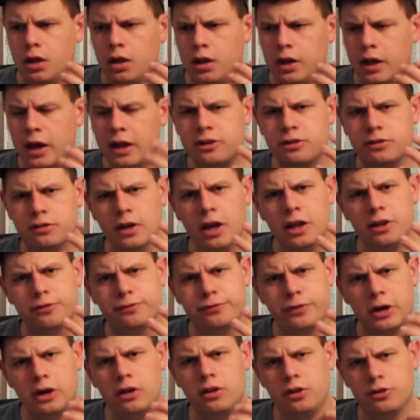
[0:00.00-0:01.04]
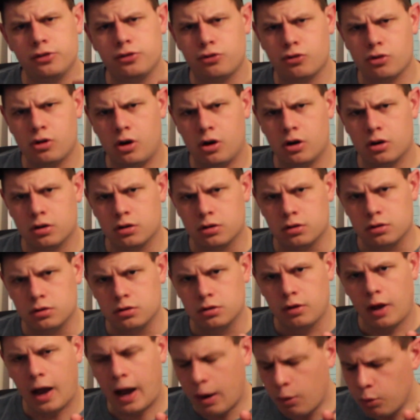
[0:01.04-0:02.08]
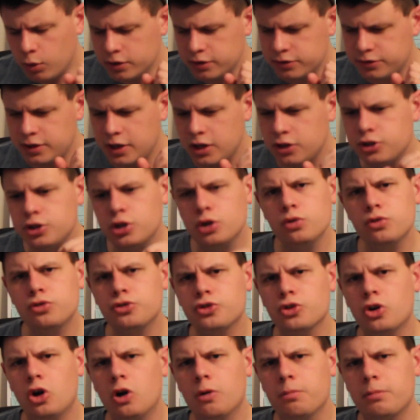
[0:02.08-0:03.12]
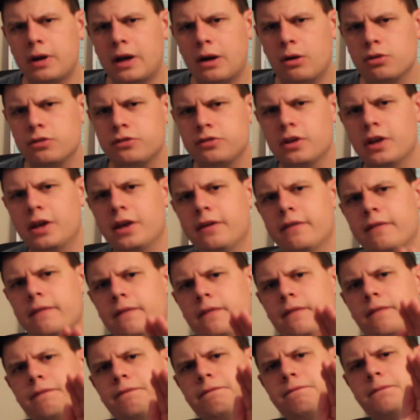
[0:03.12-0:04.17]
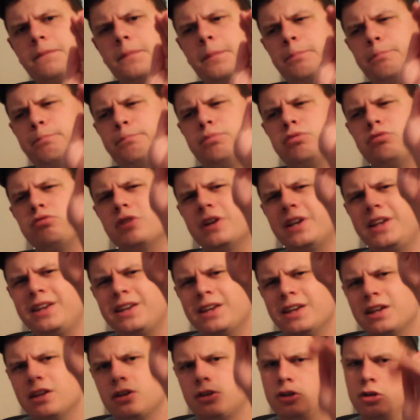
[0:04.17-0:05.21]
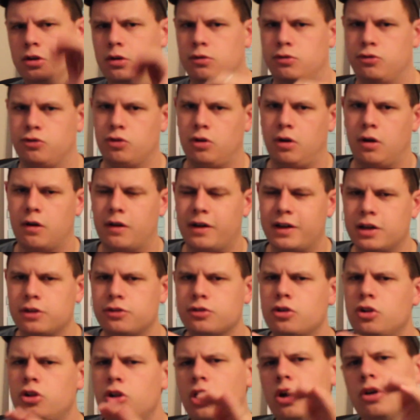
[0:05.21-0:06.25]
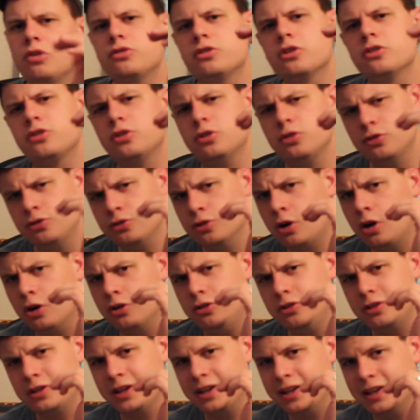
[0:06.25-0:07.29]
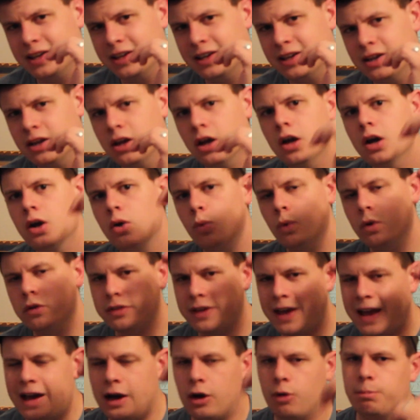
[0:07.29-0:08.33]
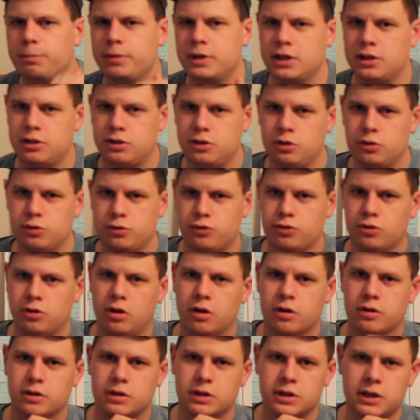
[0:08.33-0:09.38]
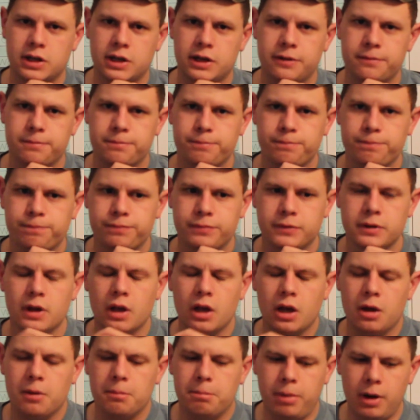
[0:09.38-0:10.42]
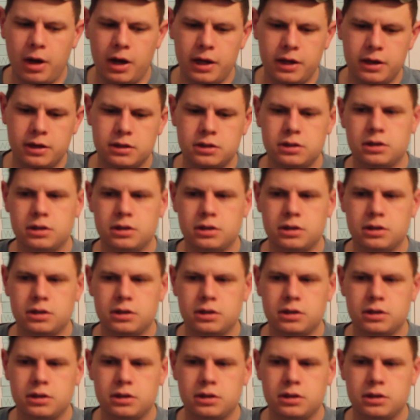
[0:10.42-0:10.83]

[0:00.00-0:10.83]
It's fairly strong. I wouldn't say too strong, but I would say brinking too strong. Like, as close to too strong as you can get without being too strong. Okay? But